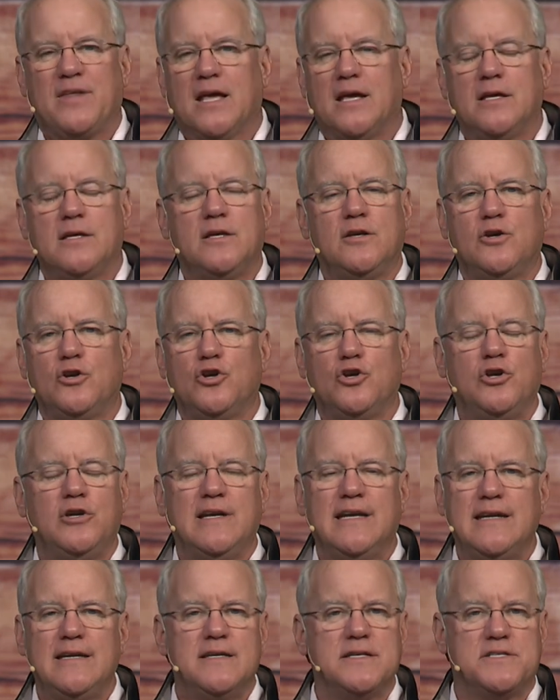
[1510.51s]
you
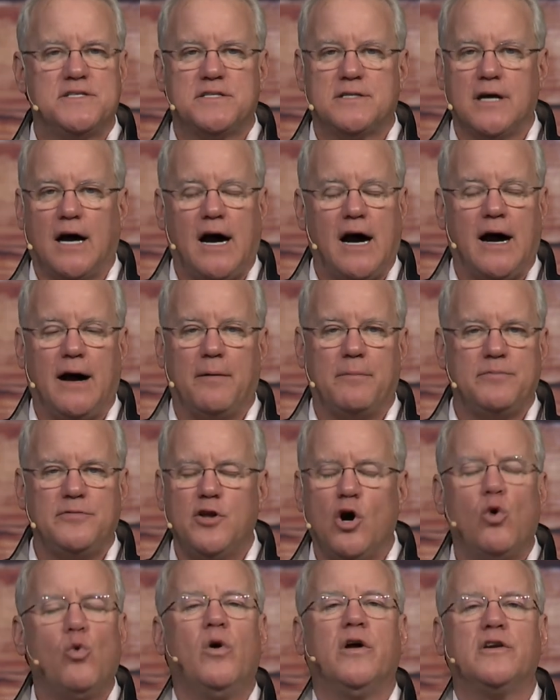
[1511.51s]
need to stop.
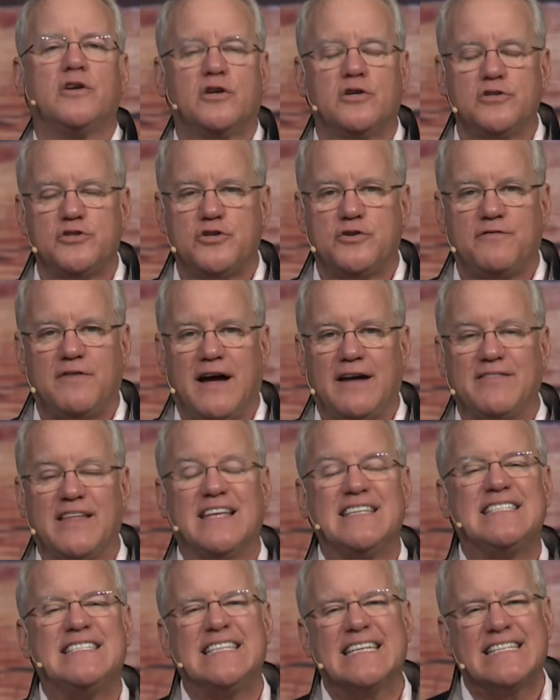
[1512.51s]
No one could survive
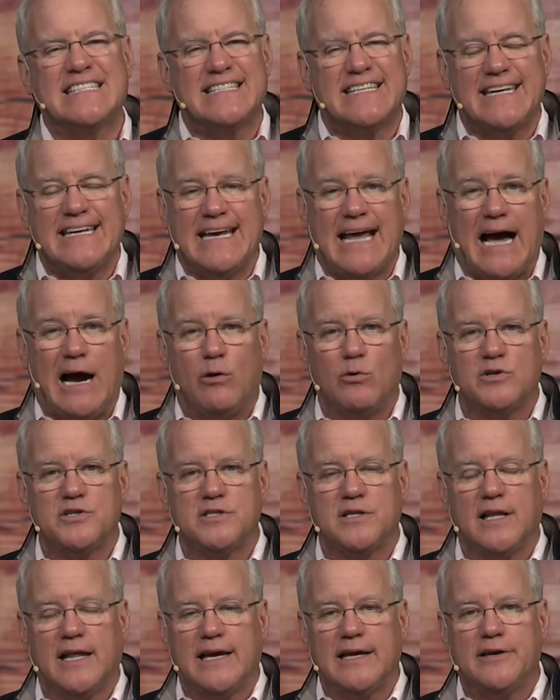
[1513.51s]
that. 16
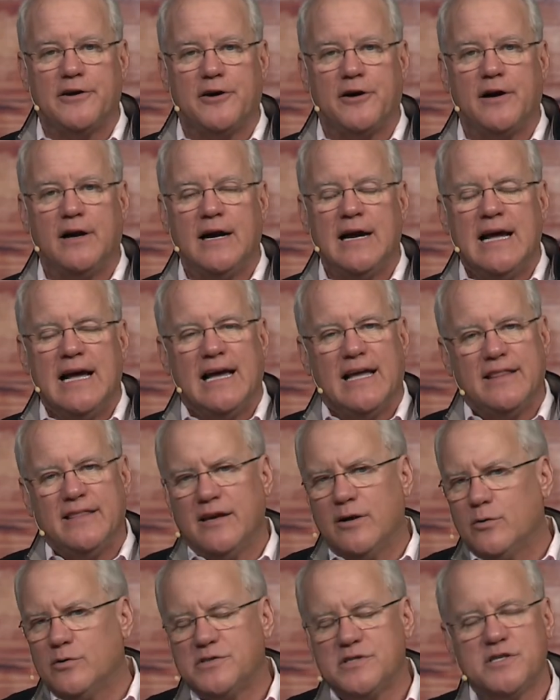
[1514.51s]
hours later, and
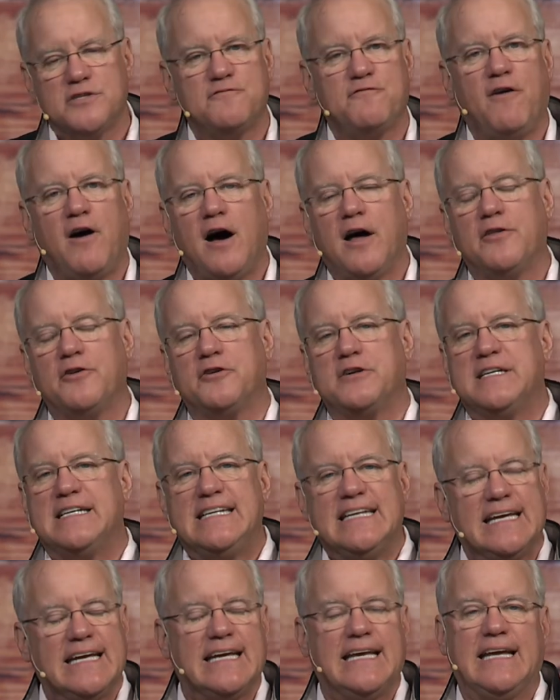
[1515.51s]
there was this father
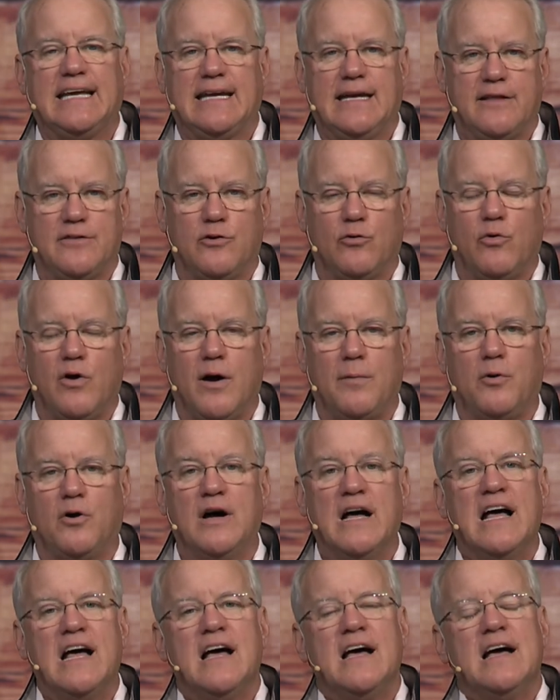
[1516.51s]
digging in the rubble.
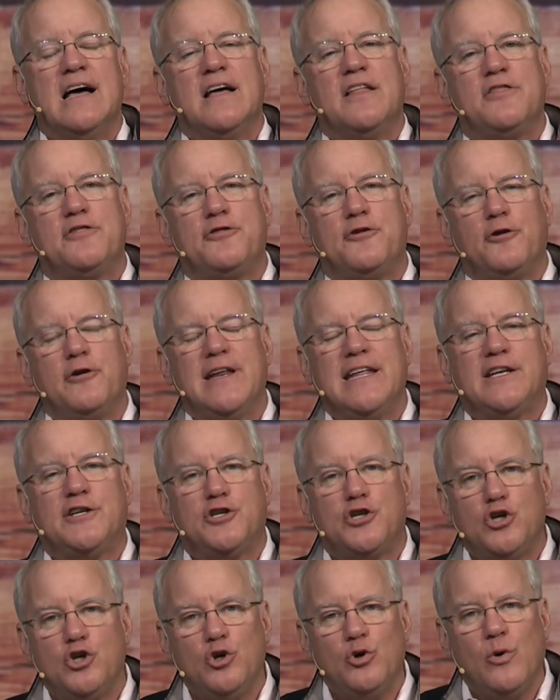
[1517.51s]

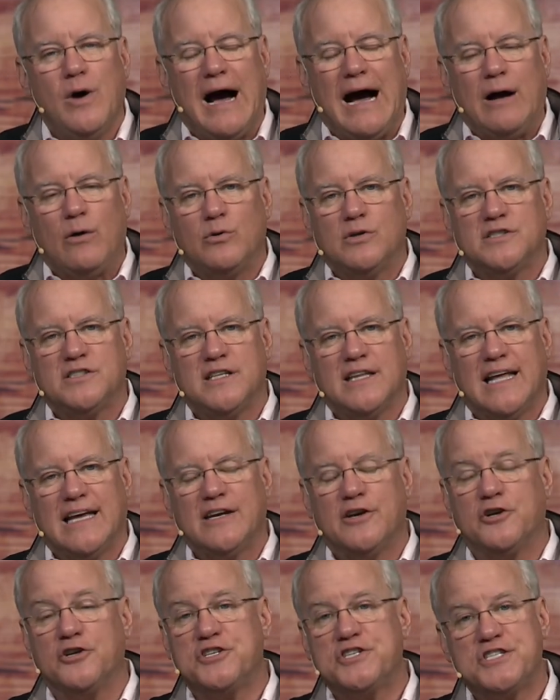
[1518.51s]
32 hours
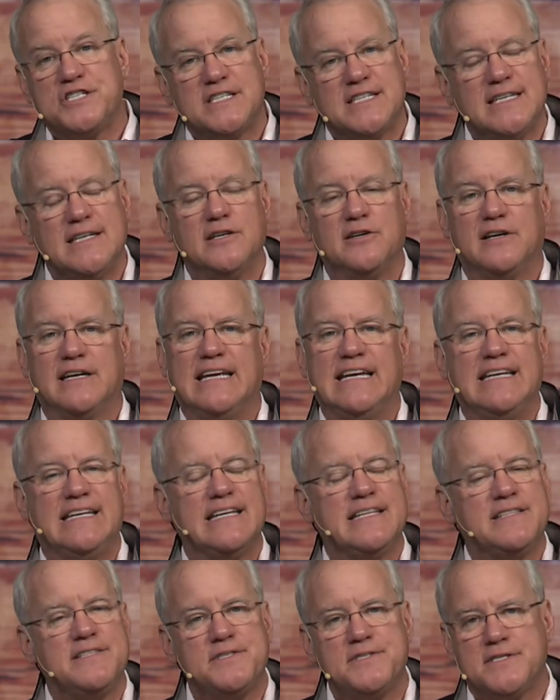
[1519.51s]
later, still, he
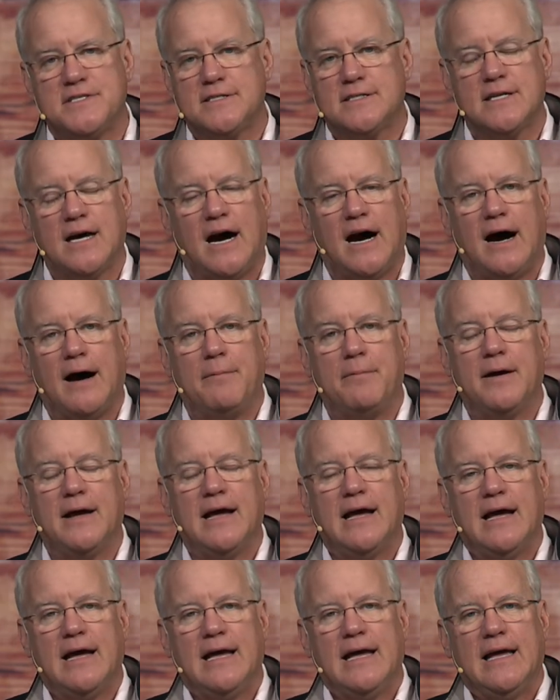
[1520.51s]
didn't stop.
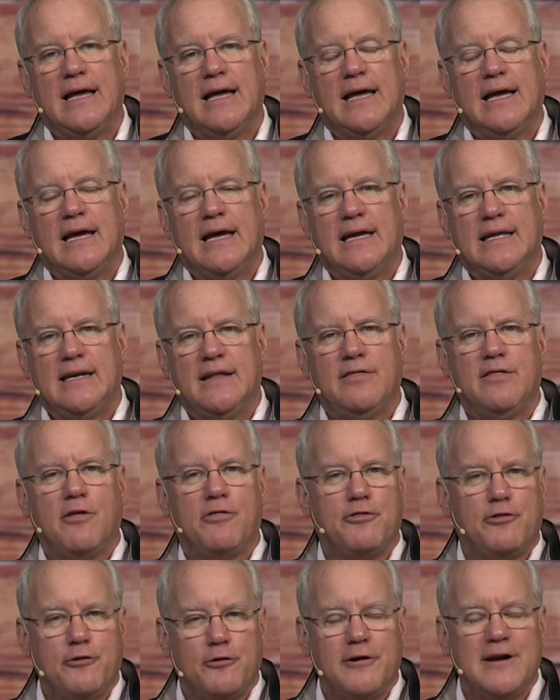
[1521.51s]
And in the
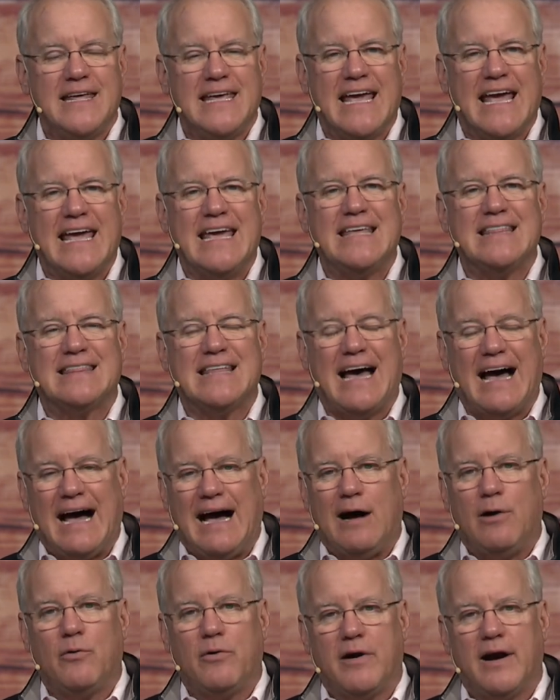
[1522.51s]
38th
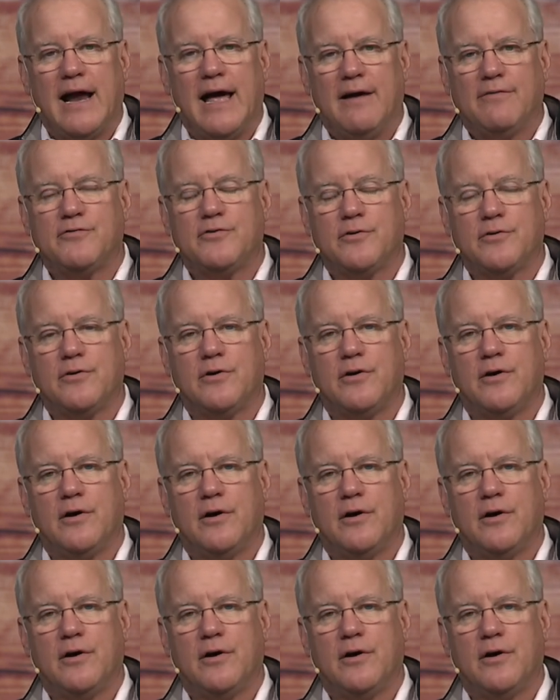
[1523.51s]
hour after,